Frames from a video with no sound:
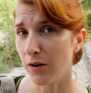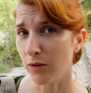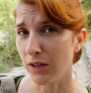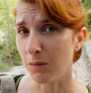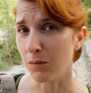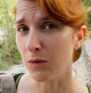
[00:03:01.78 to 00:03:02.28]

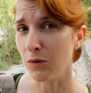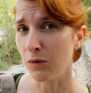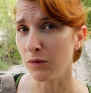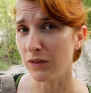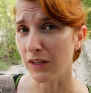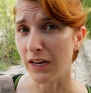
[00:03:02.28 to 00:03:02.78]
only
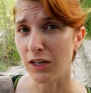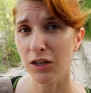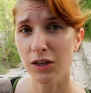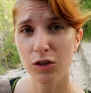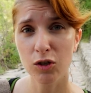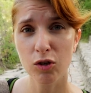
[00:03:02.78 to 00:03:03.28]
moved like
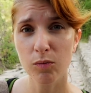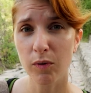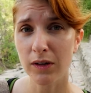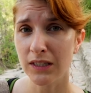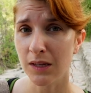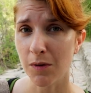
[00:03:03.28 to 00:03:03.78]

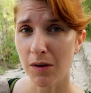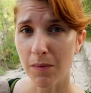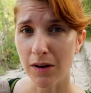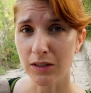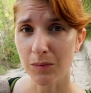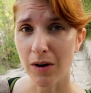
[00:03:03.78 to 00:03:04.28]
2-point-some odd
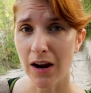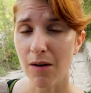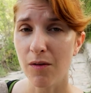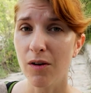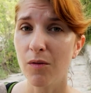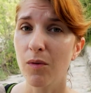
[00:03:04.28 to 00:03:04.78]
miles per
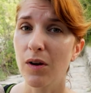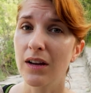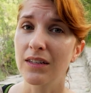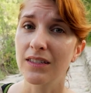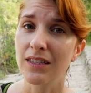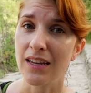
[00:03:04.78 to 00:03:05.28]
hour,
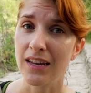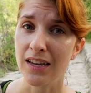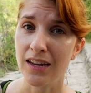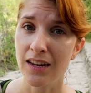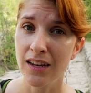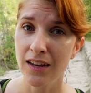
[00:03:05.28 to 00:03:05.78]
whereas
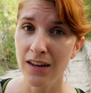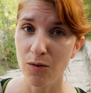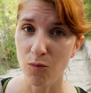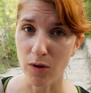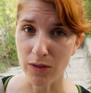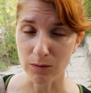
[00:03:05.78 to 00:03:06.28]
the
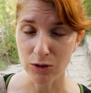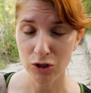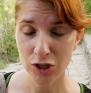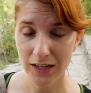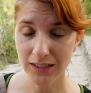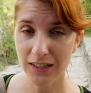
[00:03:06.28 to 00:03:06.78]
one that was
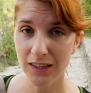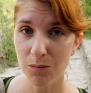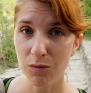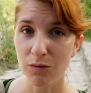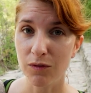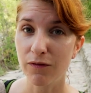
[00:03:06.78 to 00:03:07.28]
chasing them
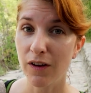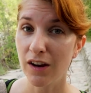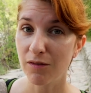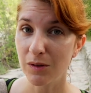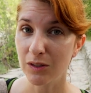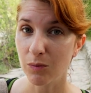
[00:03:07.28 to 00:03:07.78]
moved
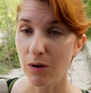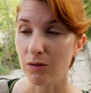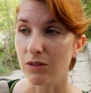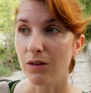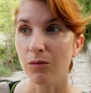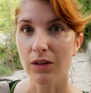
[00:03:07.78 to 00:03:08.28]
5 miles per hour,
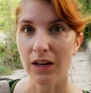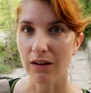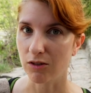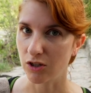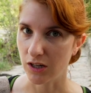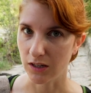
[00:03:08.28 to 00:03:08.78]
so they didn't really have
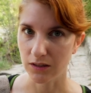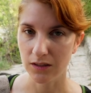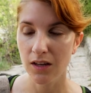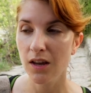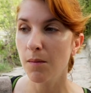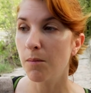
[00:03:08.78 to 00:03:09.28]
a chance.
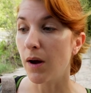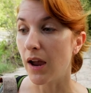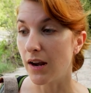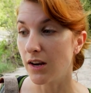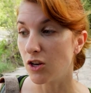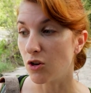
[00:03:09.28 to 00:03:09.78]

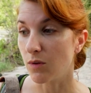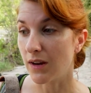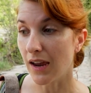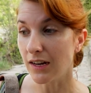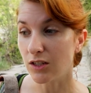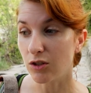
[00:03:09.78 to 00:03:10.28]
But you
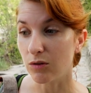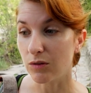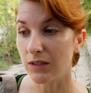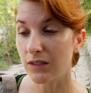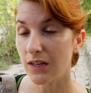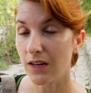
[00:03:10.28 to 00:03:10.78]
get to
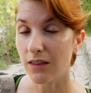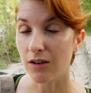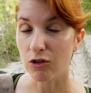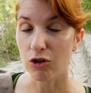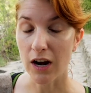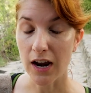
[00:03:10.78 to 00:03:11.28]
see
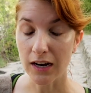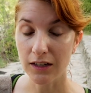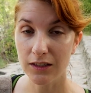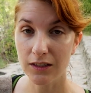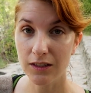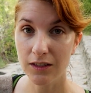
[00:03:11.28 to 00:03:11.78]
their
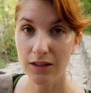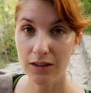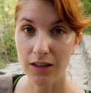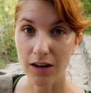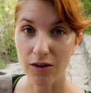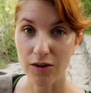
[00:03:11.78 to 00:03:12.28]
tracks
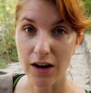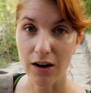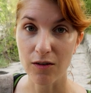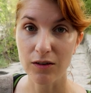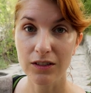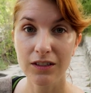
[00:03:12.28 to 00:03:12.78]
that are
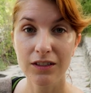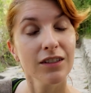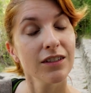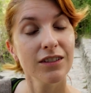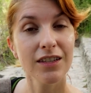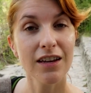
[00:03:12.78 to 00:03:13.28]
now
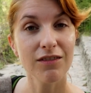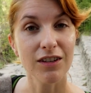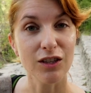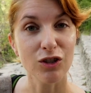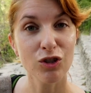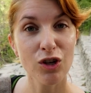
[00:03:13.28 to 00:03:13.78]
saved in
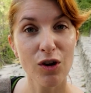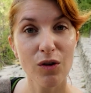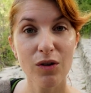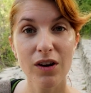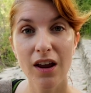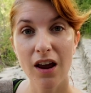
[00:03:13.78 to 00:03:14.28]
the
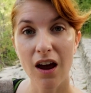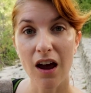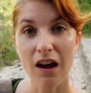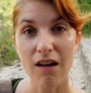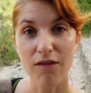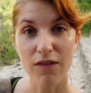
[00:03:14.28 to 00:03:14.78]
stone
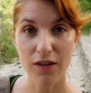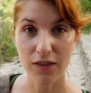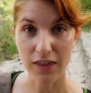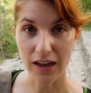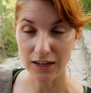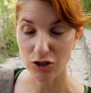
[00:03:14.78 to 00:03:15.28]
of
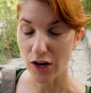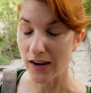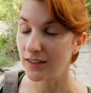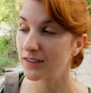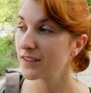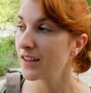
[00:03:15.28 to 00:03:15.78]
that
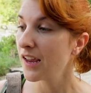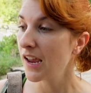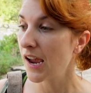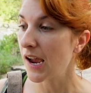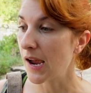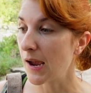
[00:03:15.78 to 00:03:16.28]
chase.
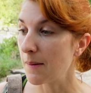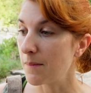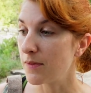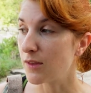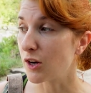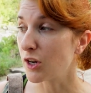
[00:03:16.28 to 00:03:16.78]

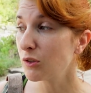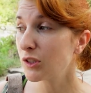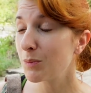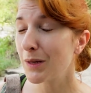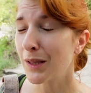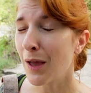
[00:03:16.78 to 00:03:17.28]
There used
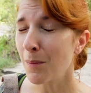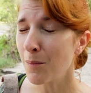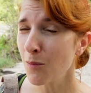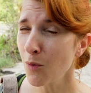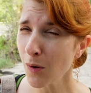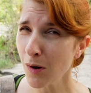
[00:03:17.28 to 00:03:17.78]
to be a lot
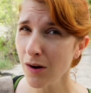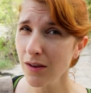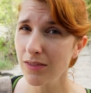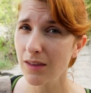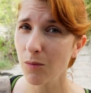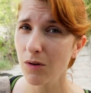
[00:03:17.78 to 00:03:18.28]
more
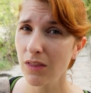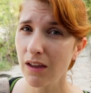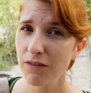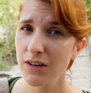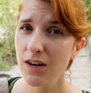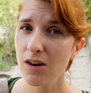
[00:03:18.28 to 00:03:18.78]
that were
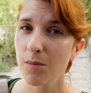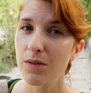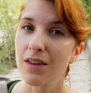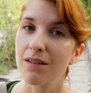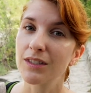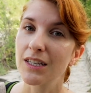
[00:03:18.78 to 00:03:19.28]
left here, but
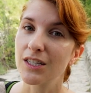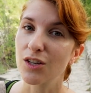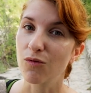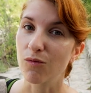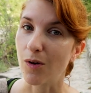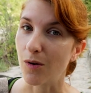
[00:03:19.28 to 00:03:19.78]
they've since
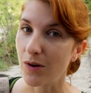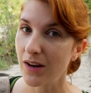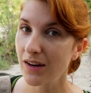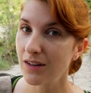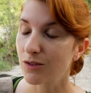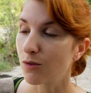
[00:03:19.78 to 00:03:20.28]

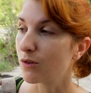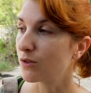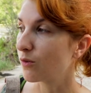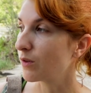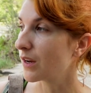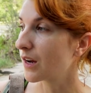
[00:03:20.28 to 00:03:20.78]
eroded, so
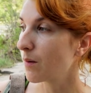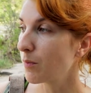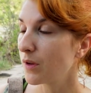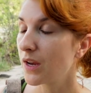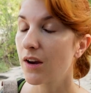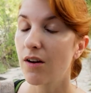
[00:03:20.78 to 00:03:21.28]
there's only a
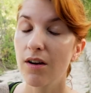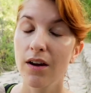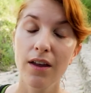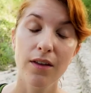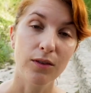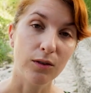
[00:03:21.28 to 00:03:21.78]
couple here.
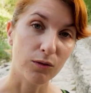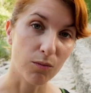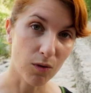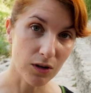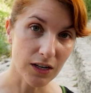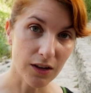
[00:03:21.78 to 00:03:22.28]
There's
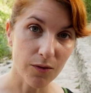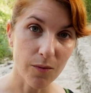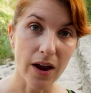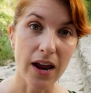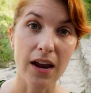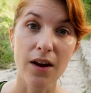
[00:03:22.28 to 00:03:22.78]
more down the
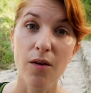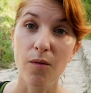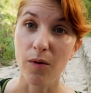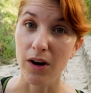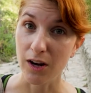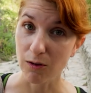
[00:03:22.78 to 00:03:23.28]
way.
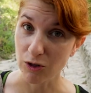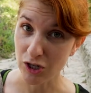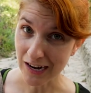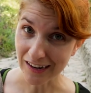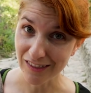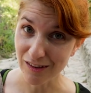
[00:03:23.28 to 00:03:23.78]
We're gonna go
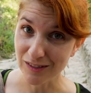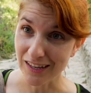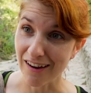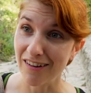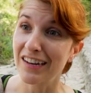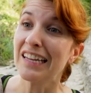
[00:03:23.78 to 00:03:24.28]
check those
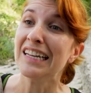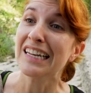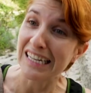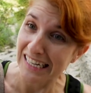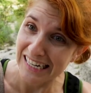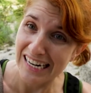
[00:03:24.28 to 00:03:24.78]
out,
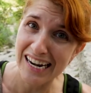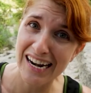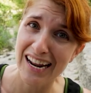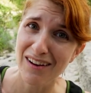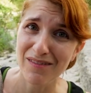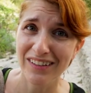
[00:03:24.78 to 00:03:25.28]

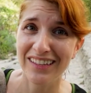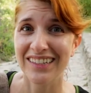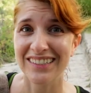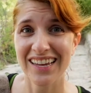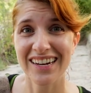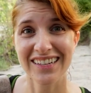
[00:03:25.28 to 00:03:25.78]
and I'm really
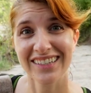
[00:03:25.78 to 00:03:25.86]
excited.